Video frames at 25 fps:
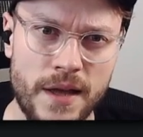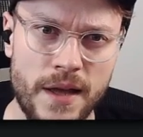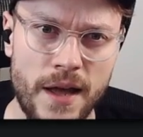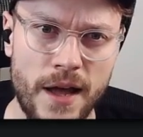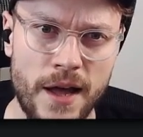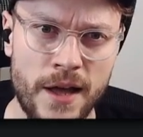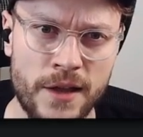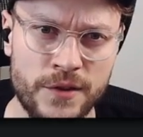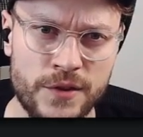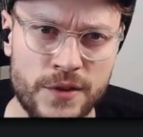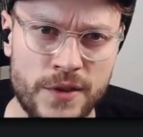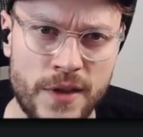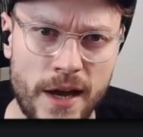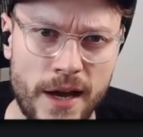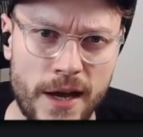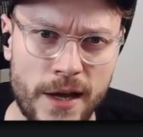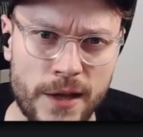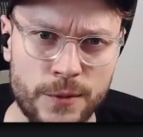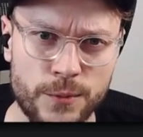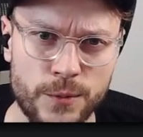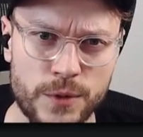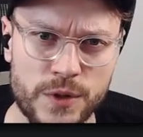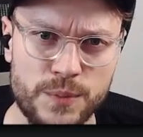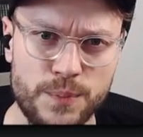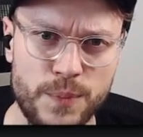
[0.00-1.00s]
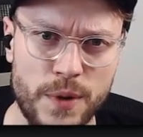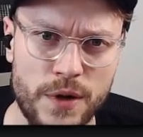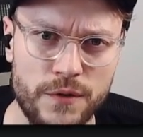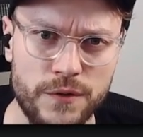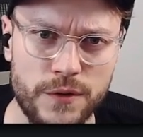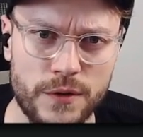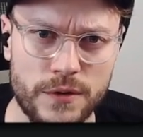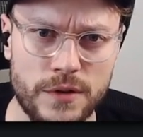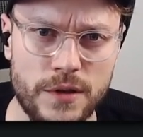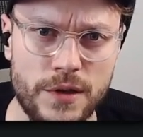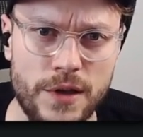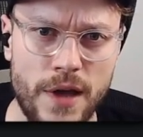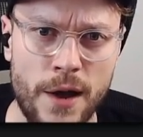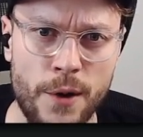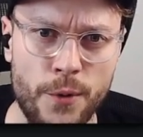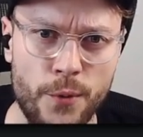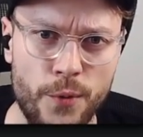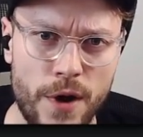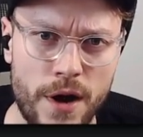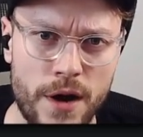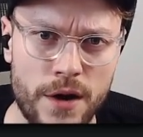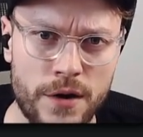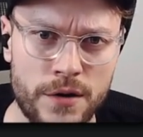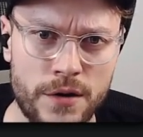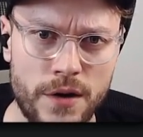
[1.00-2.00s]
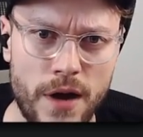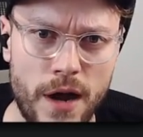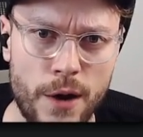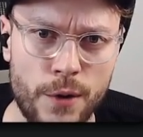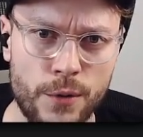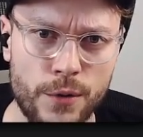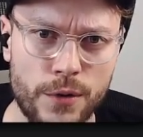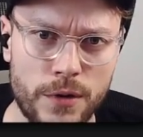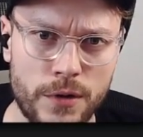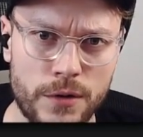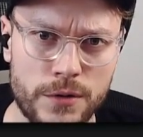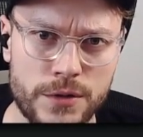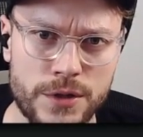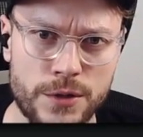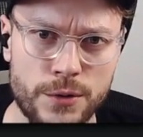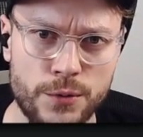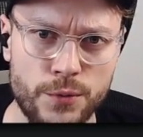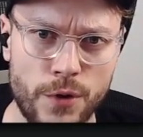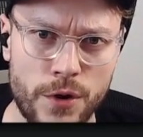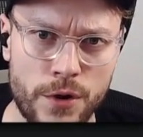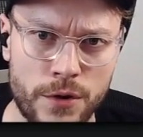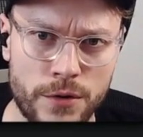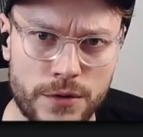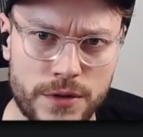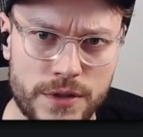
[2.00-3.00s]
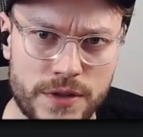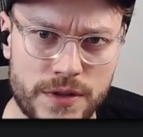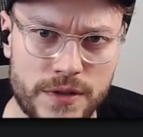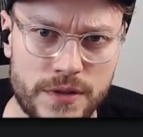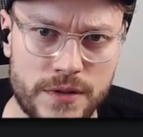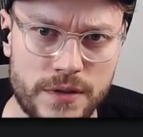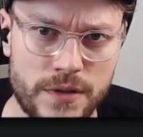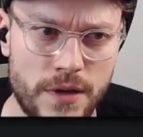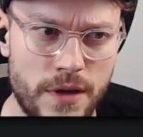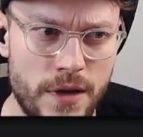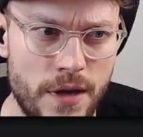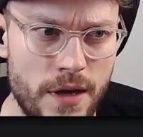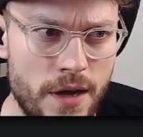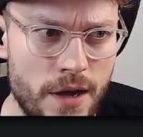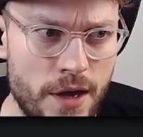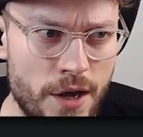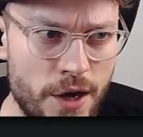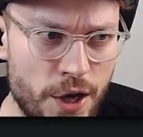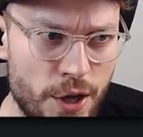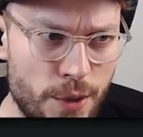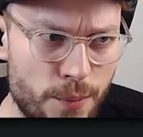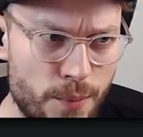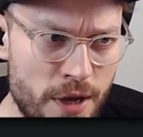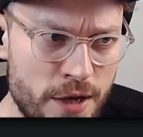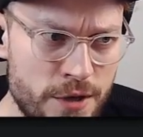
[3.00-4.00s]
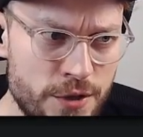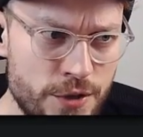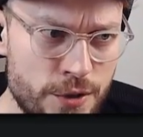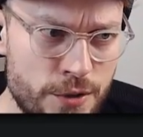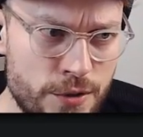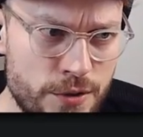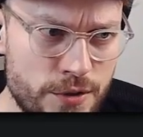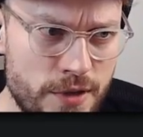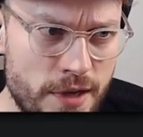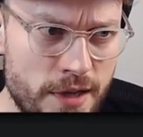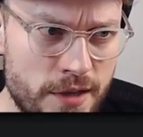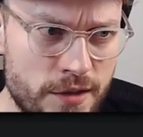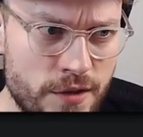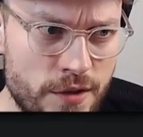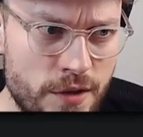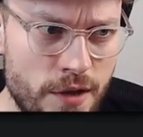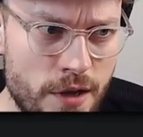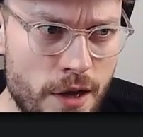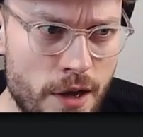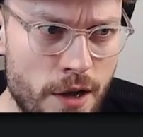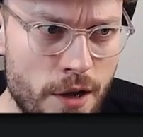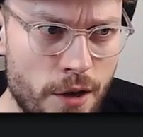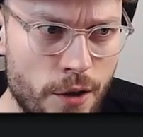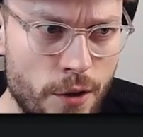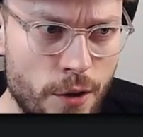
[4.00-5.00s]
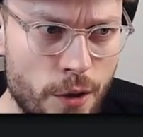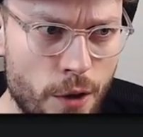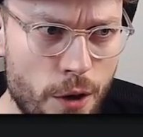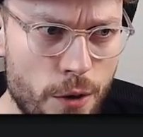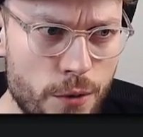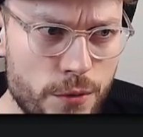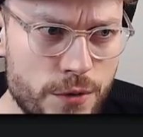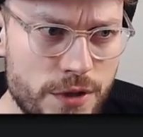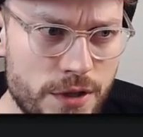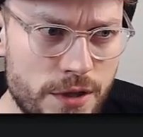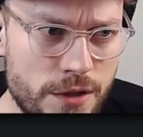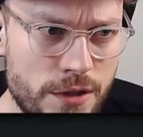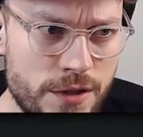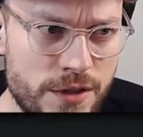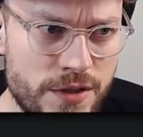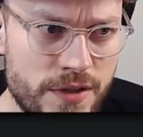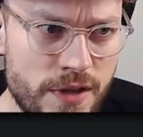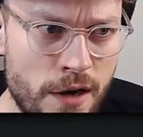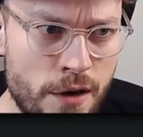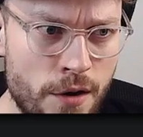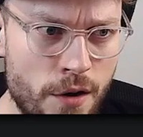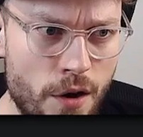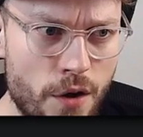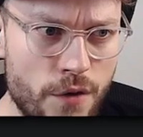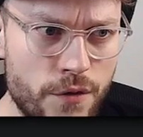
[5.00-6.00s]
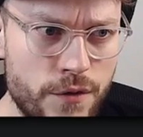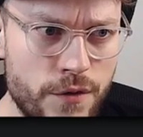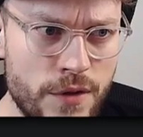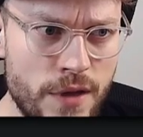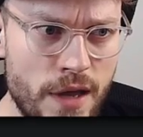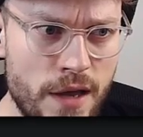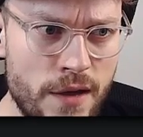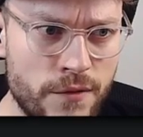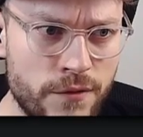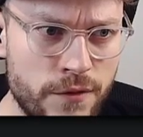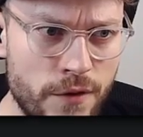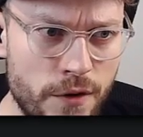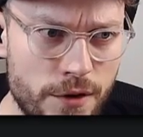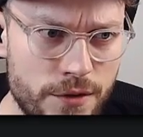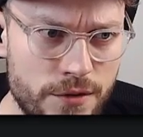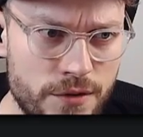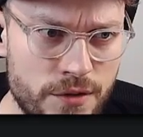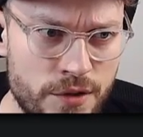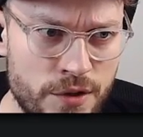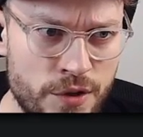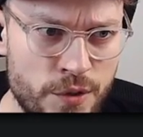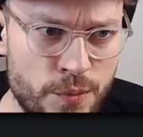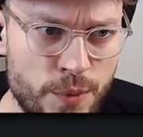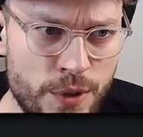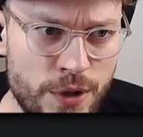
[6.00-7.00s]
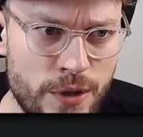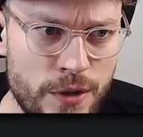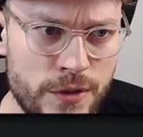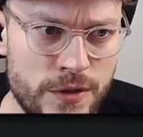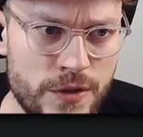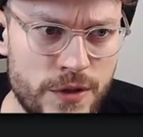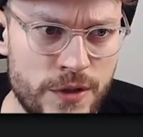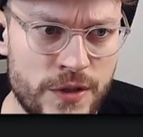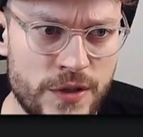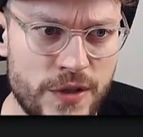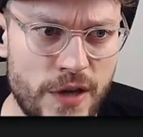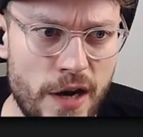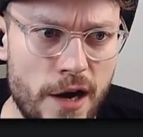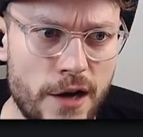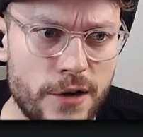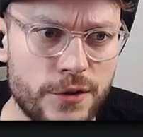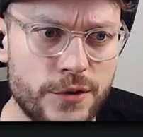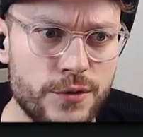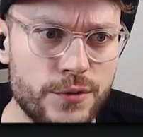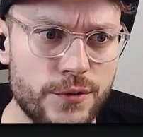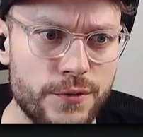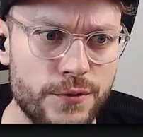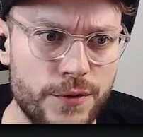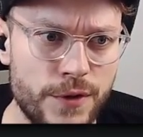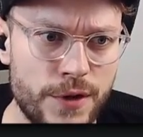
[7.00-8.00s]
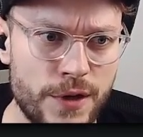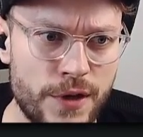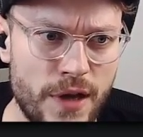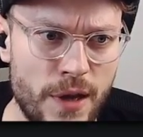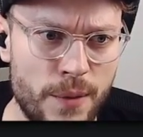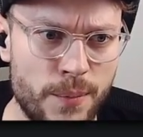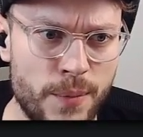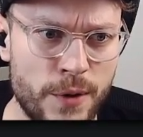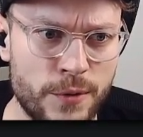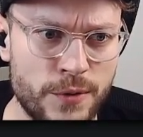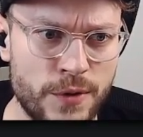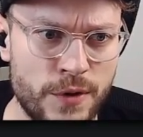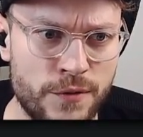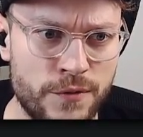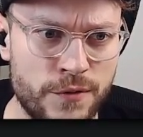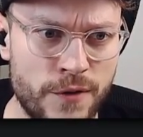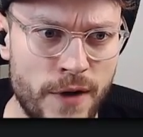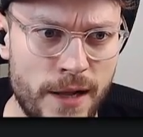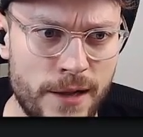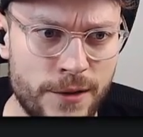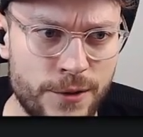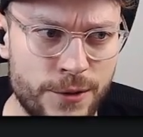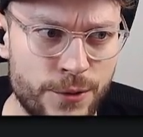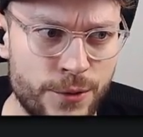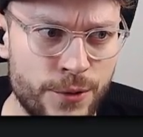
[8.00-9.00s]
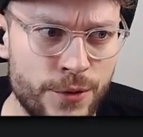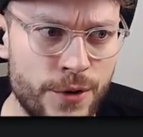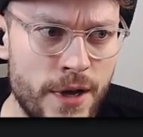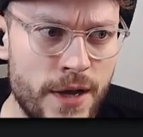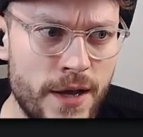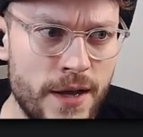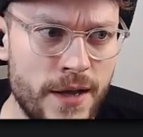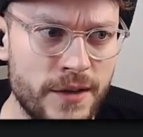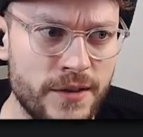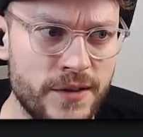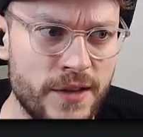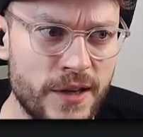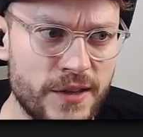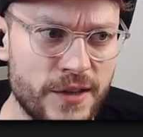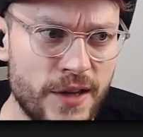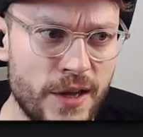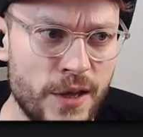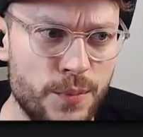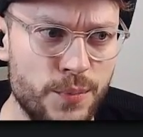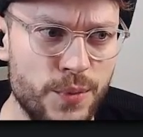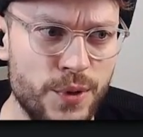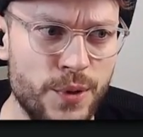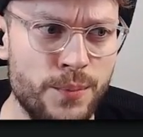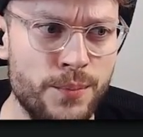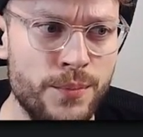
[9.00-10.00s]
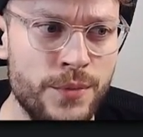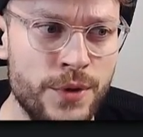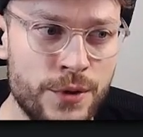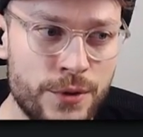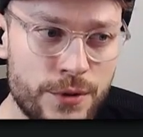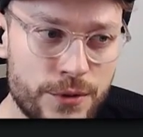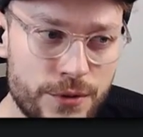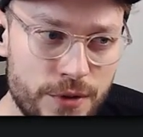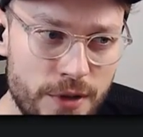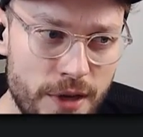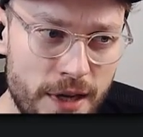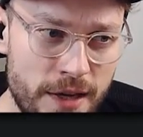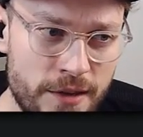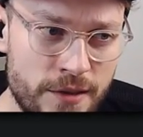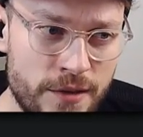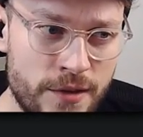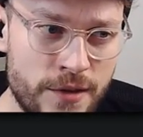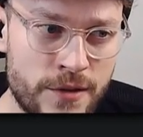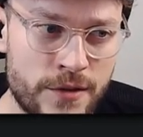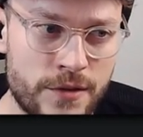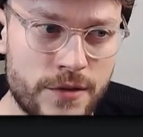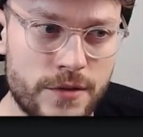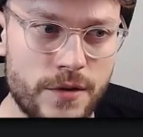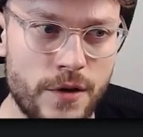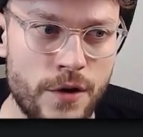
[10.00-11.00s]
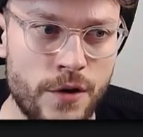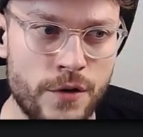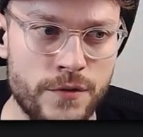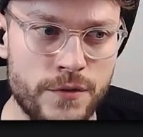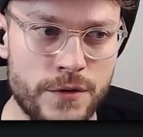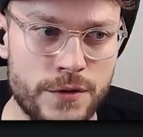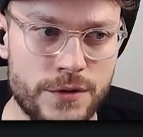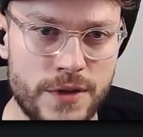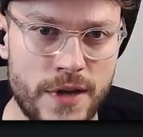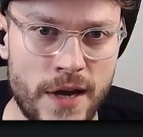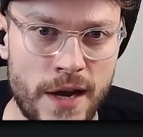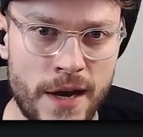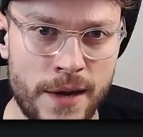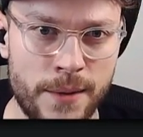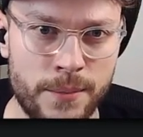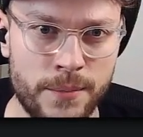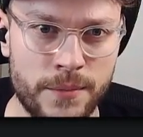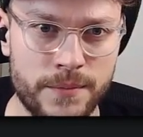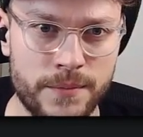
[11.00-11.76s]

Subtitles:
And Dan was perfectly aware how closure works. He mentioned that closures are often avoided because it's hard to think about a value that can be mutated over time.